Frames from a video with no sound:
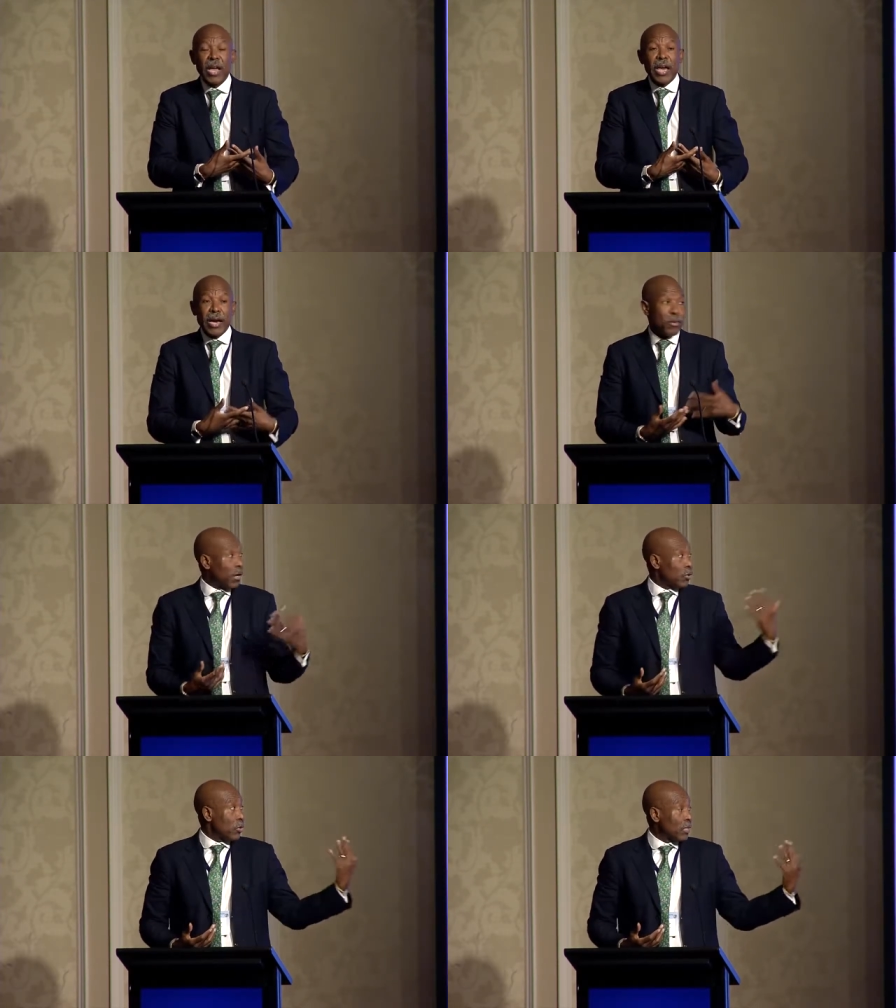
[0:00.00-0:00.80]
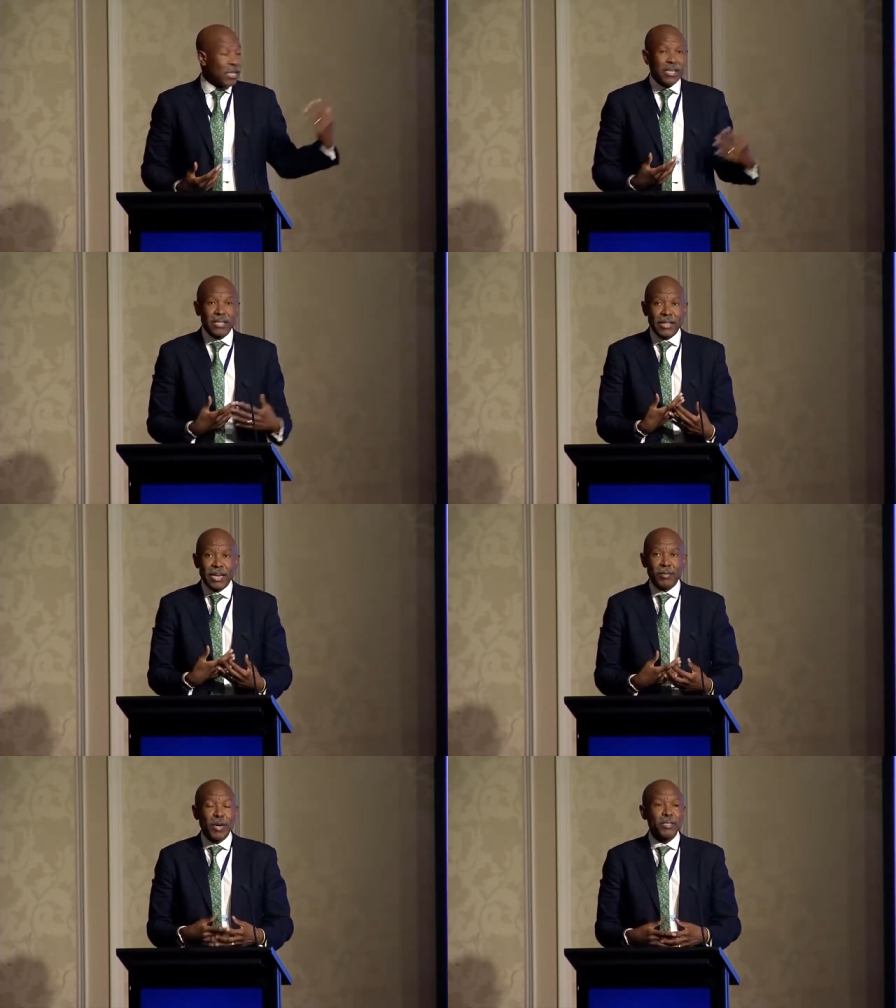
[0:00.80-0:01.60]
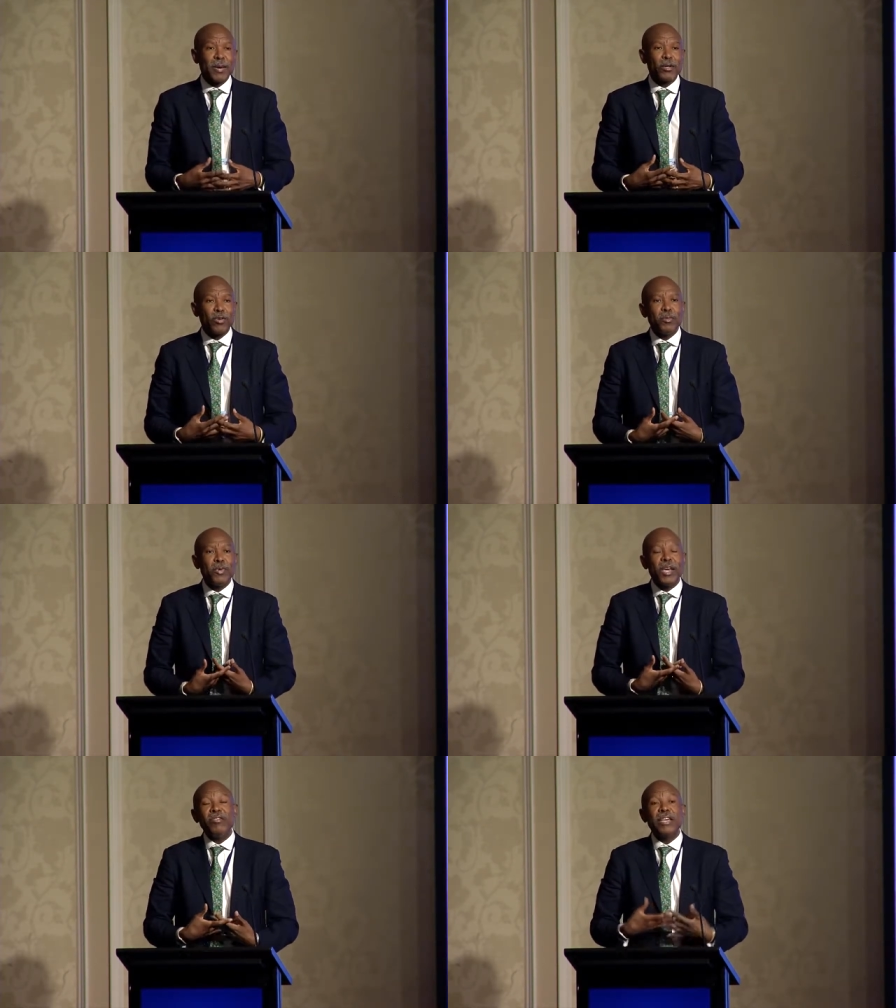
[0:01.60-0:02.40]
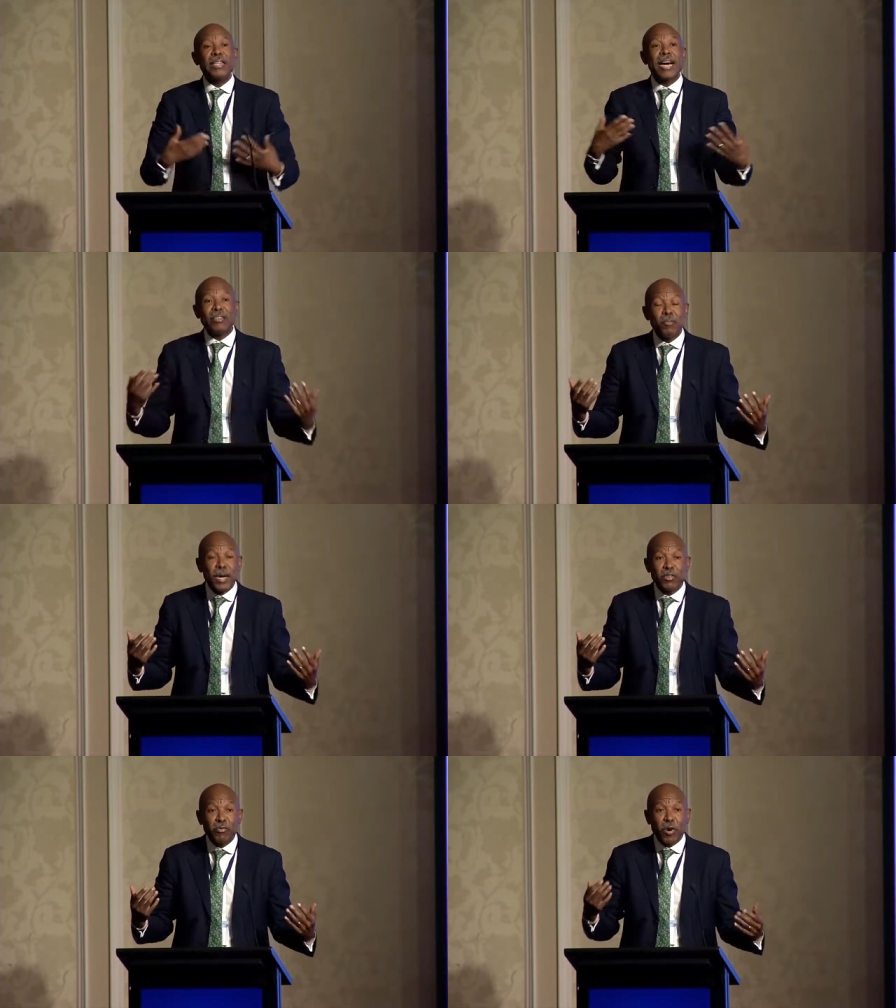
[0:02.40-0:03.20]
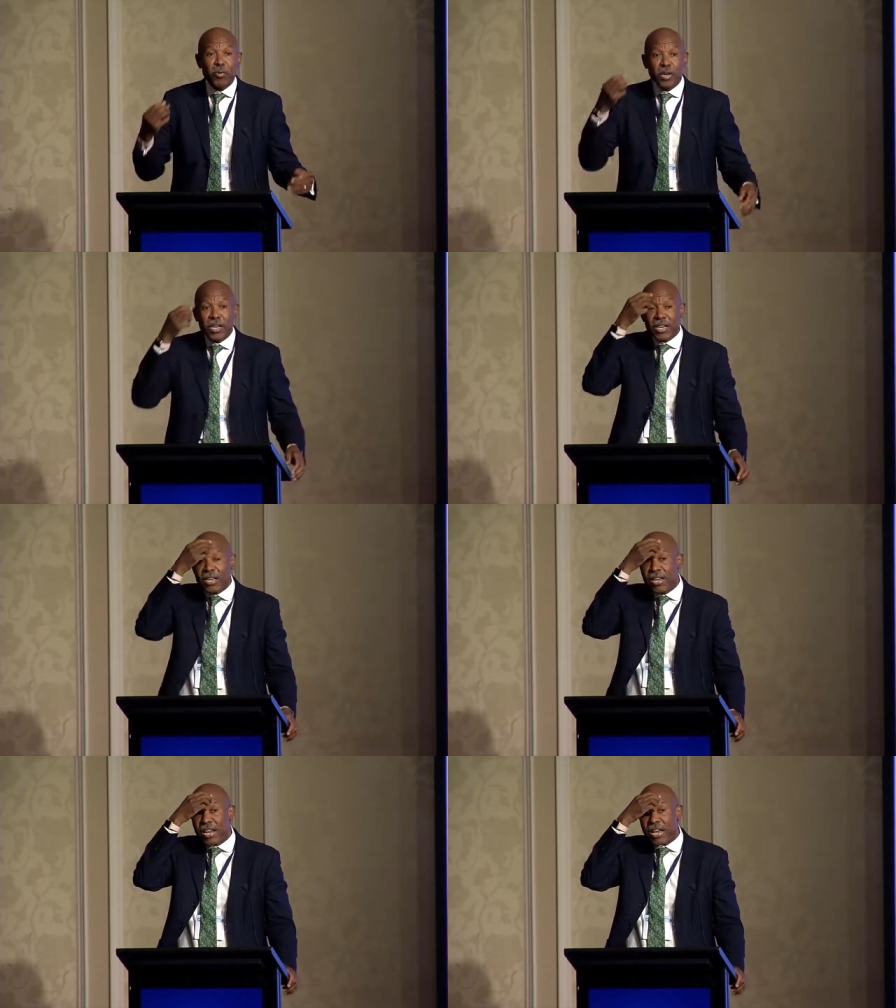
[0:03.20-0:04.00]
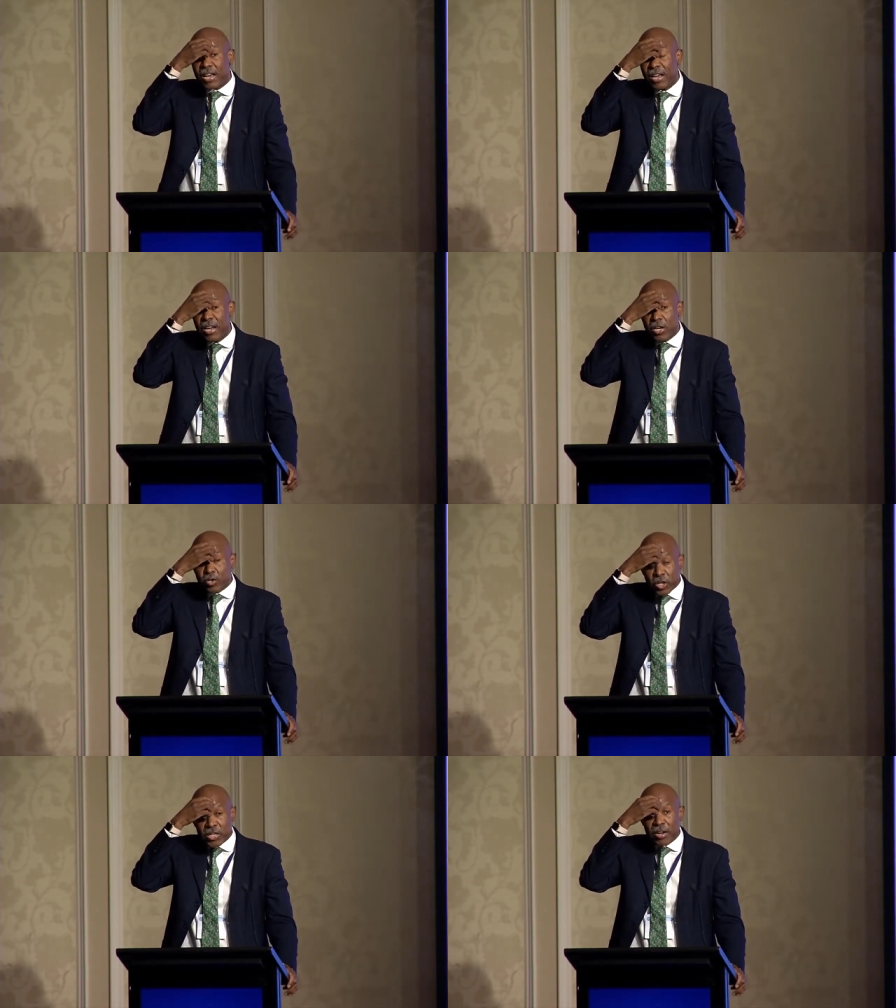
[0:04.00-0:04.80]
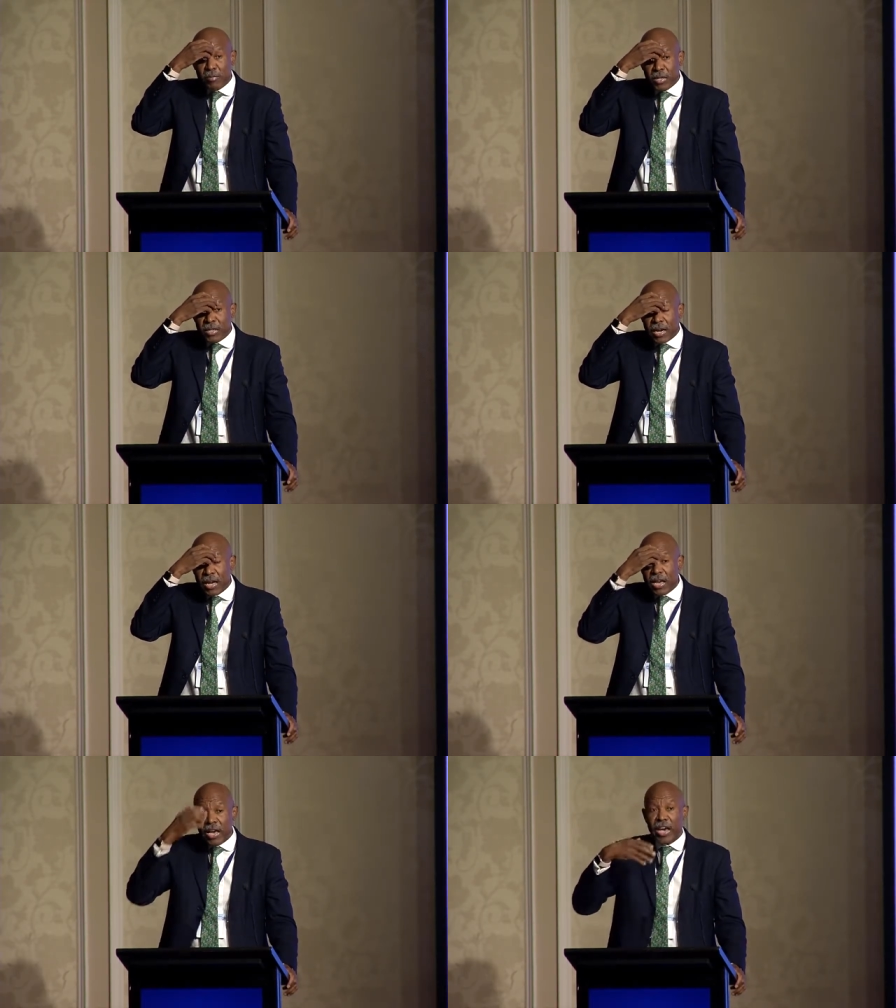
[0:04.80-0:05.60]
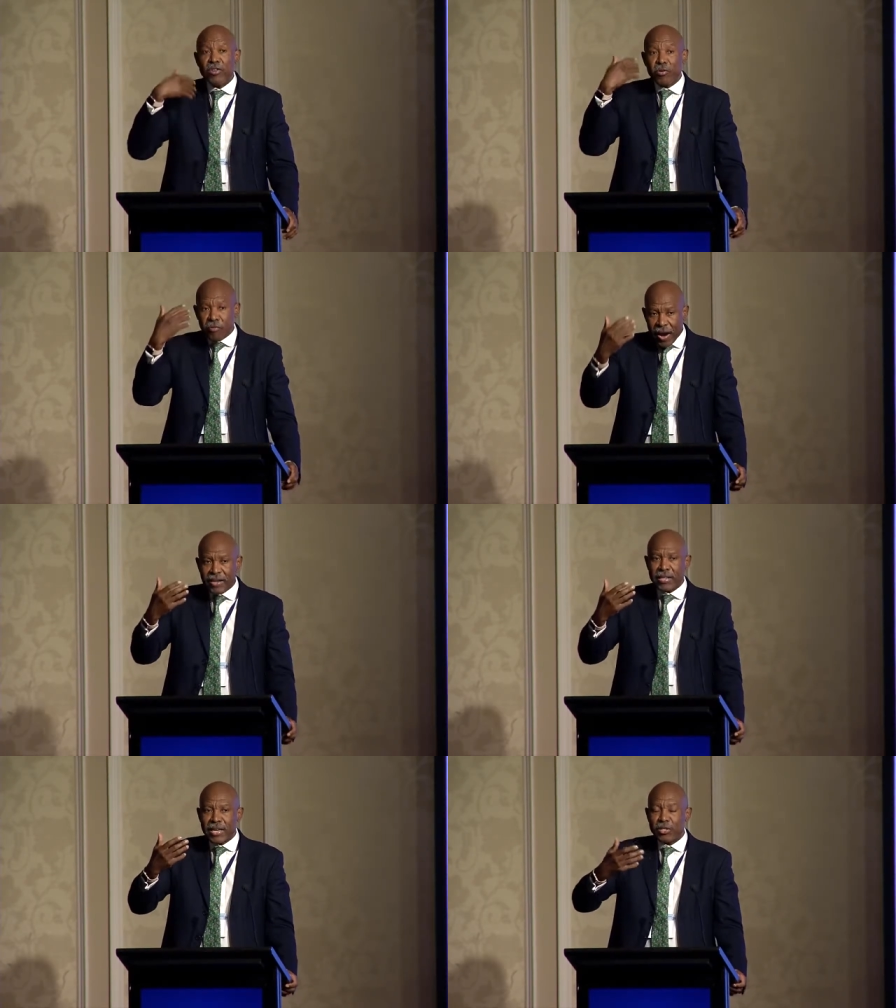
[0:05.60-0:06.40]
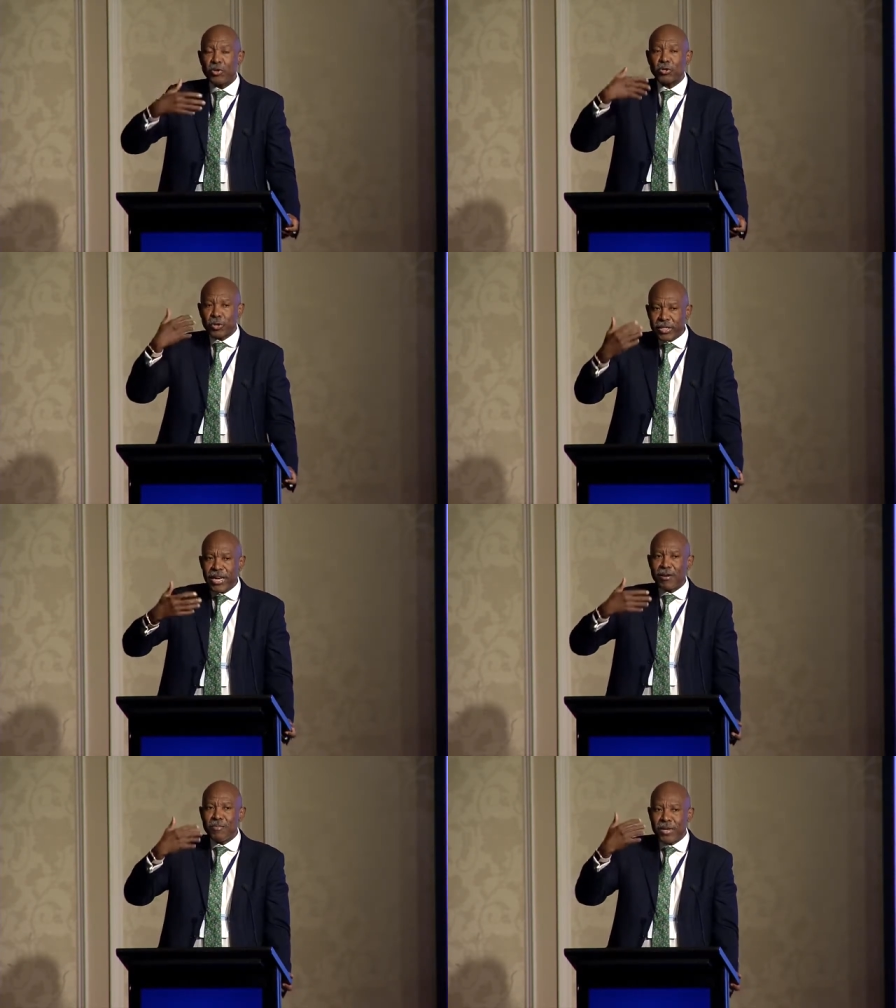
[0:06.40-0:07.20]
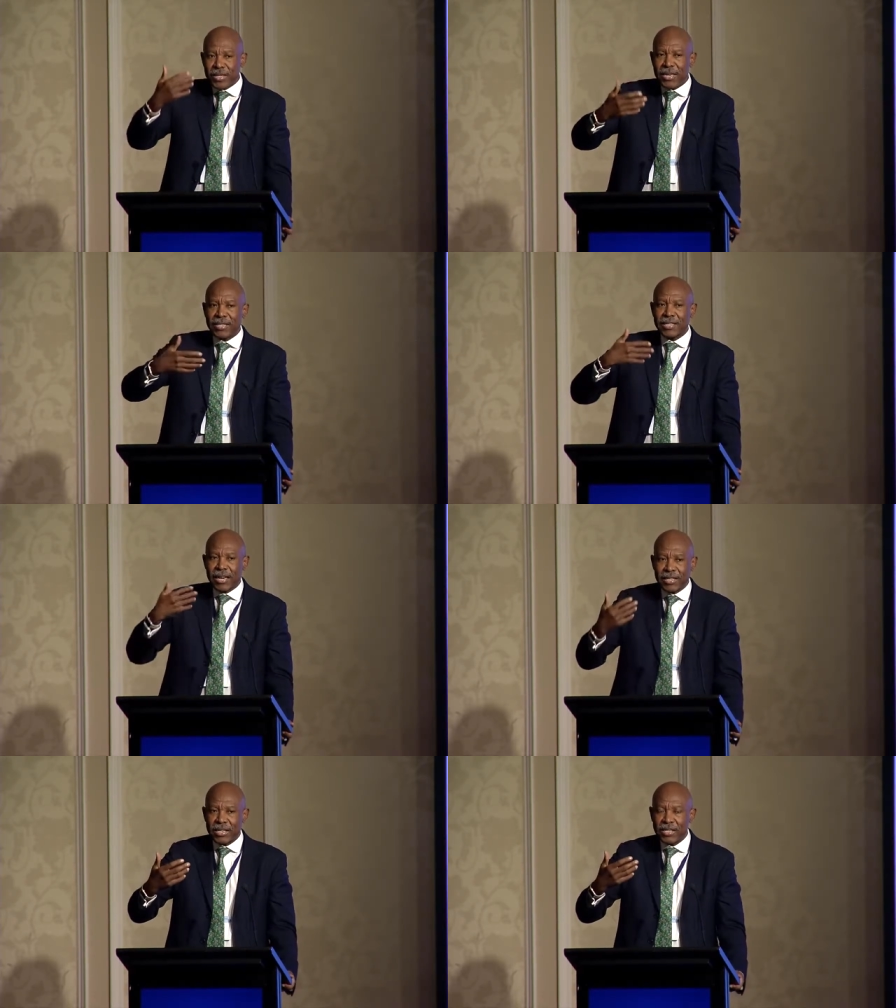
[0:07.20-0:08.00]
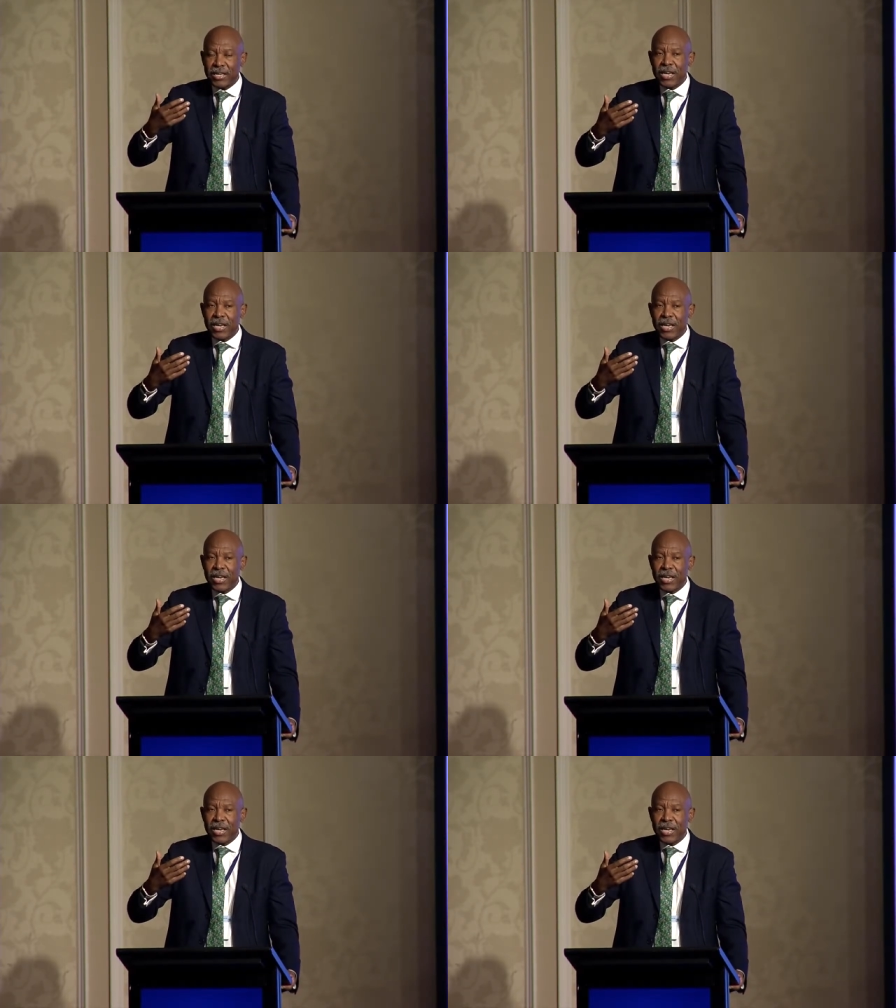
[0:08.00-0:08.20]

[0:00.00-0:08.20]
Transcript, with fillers: and as you see, central banks might not be having that much following in uh, social media, and you find that your social media strategy